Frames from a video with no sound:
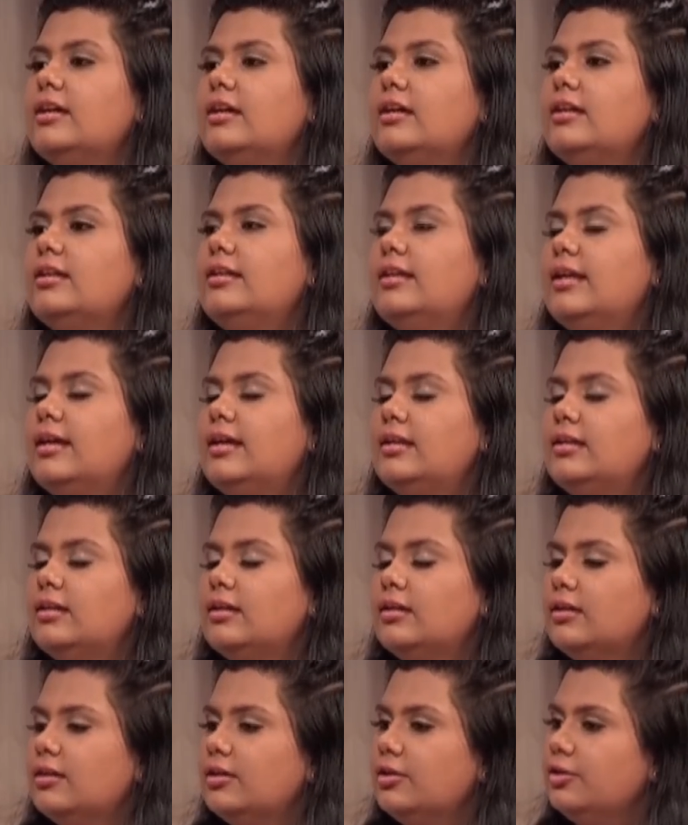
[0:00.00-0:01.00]
then
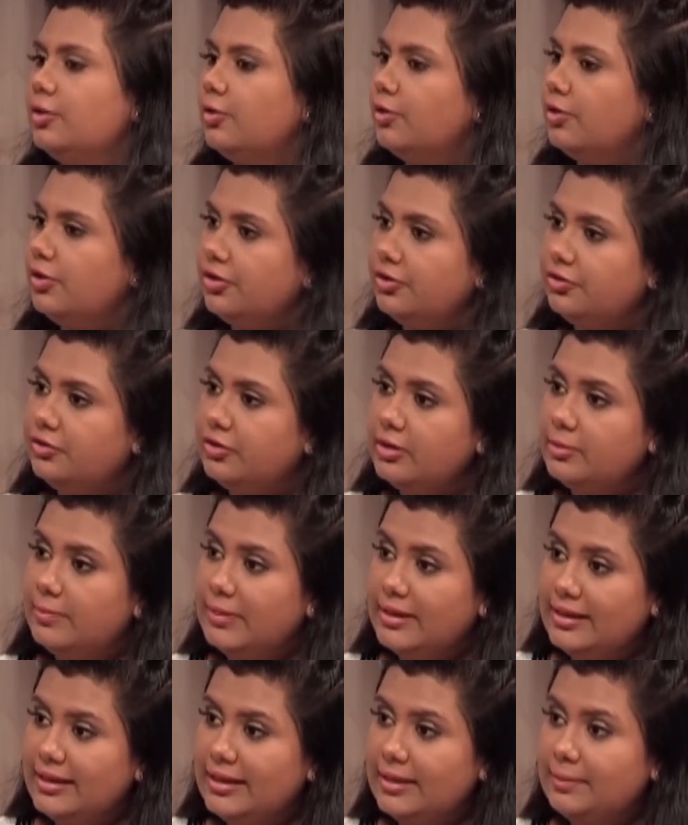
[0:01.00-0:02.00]
the original
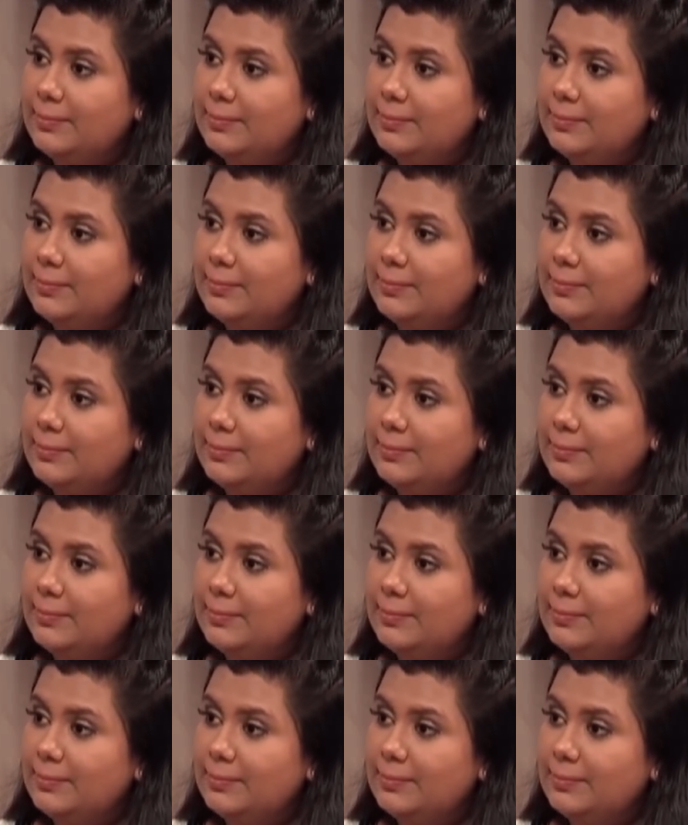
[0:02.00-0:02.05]
building